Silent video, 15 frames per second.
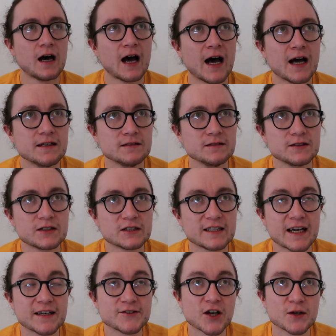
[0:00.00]
and
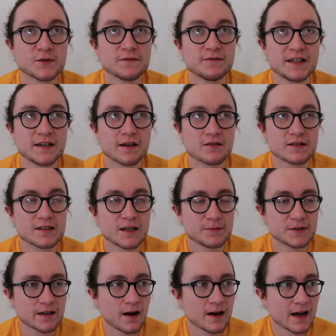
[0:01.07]
yeah, in terms of any other
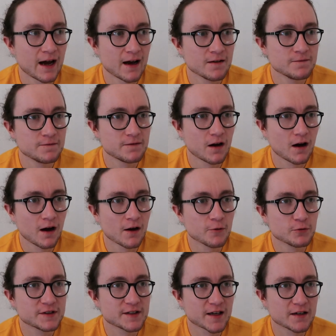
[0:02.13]
tips that I have, I
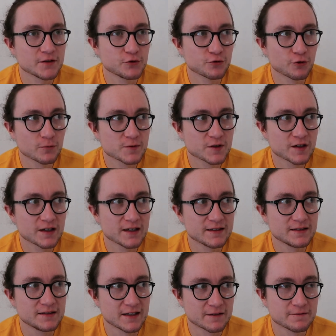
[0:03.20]
would say Tromsø
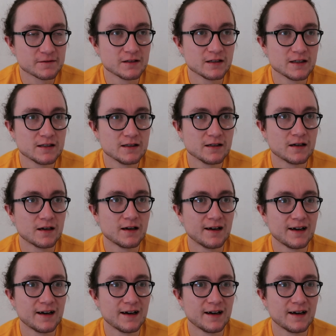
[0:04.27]
is definitely,